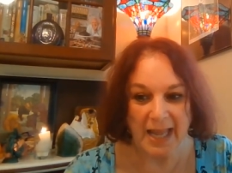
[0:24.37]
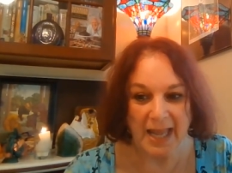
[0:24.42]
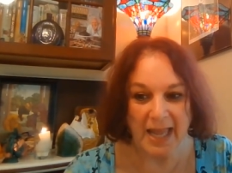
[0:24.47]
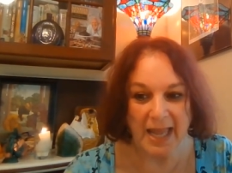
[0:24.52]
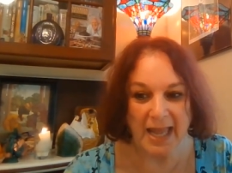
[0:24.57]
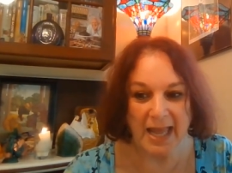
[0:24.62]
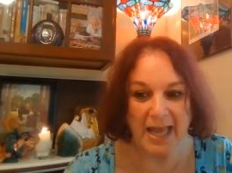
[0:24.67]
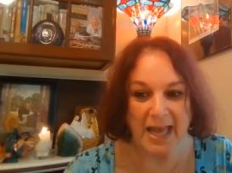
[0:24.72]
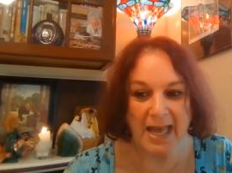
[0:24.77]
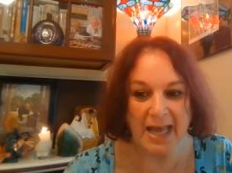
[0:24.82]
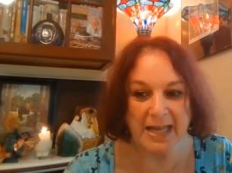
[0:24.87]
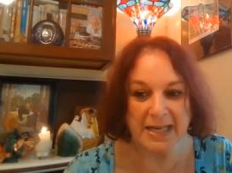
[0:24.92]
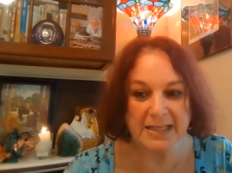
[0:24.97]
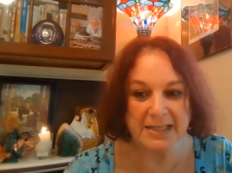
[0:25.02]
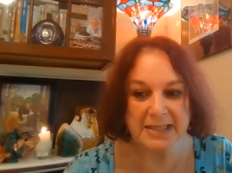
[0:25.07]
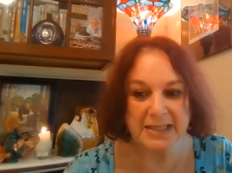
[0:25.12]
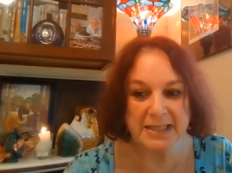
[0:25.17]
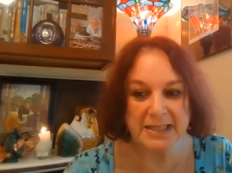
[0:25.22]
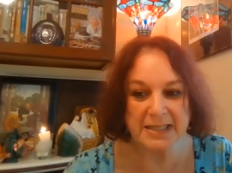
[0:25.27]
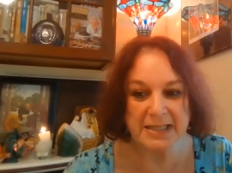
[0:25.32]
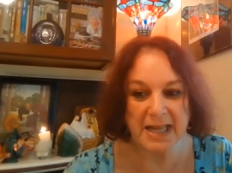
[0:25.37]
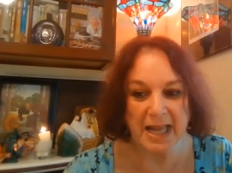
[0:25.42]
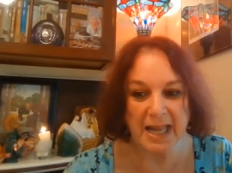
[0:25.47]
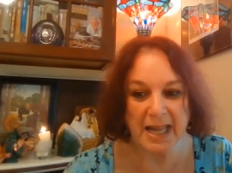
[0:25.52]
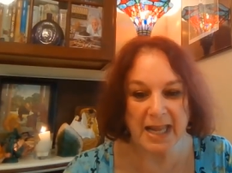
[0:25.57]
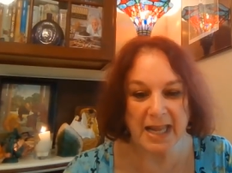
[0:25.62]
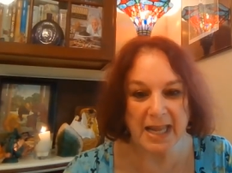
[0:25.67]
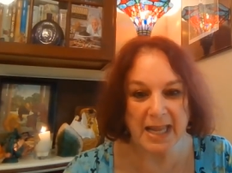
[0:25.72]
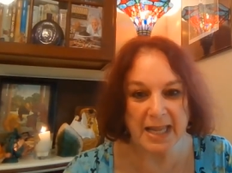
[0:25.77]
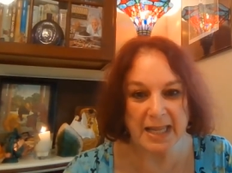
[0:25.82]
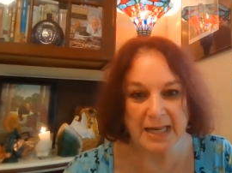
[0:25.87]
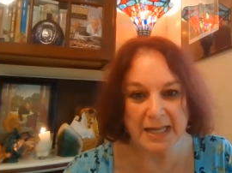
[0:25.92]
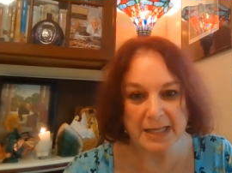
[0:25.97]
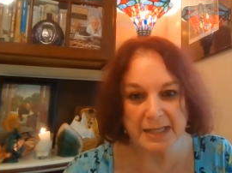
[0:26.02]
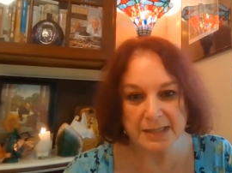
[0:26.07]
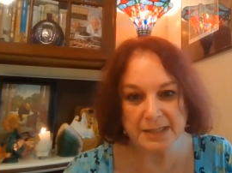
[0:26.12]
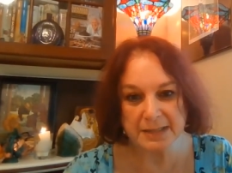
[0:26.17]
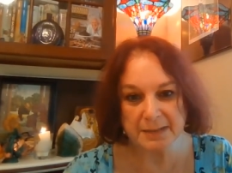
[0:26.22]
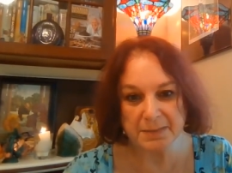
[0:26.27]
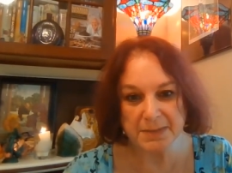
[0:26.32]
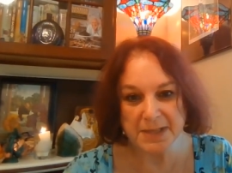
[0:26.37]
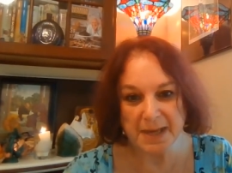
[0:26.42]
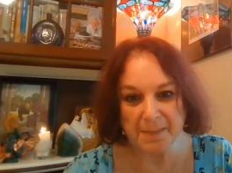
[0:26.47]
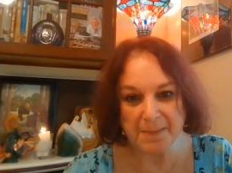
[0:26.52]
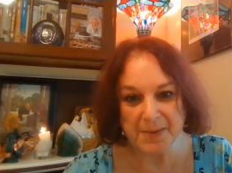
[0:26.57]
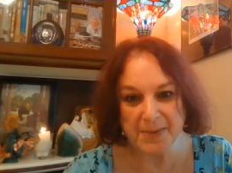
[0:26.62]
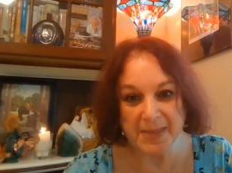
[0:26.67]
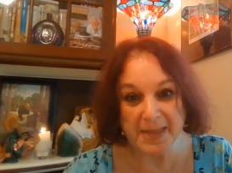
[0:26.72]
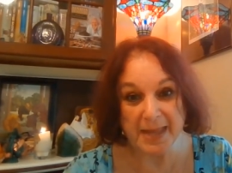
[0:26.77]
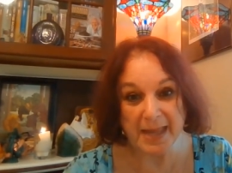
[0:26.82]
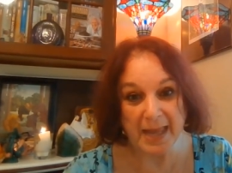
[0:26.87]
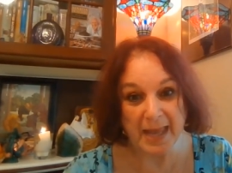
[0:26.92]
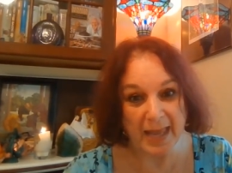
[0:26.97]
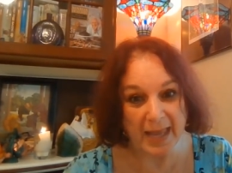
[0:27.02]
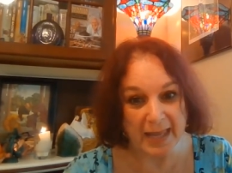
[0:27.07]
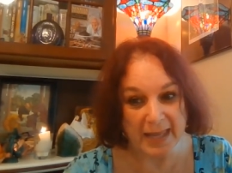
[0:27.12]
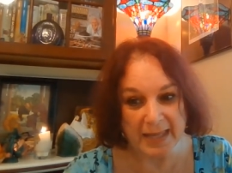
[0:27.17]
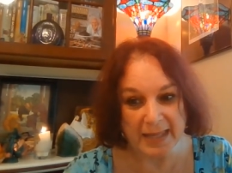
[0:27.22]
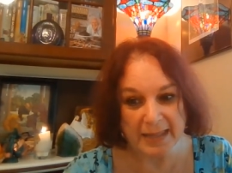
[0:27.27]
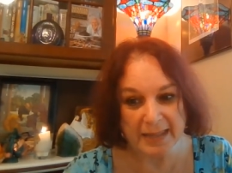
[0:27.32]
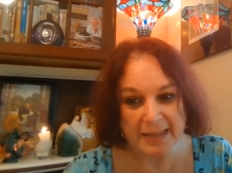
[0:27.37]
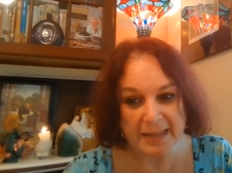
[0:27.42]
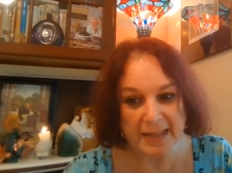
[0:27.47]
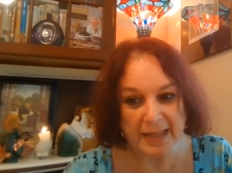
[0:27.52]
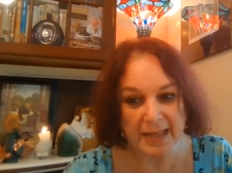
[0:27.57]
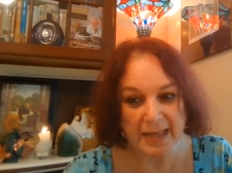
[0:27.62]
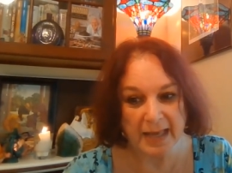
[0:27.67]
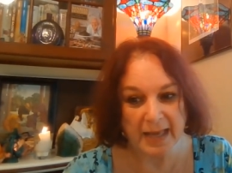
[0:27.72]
and today it is September the eighth,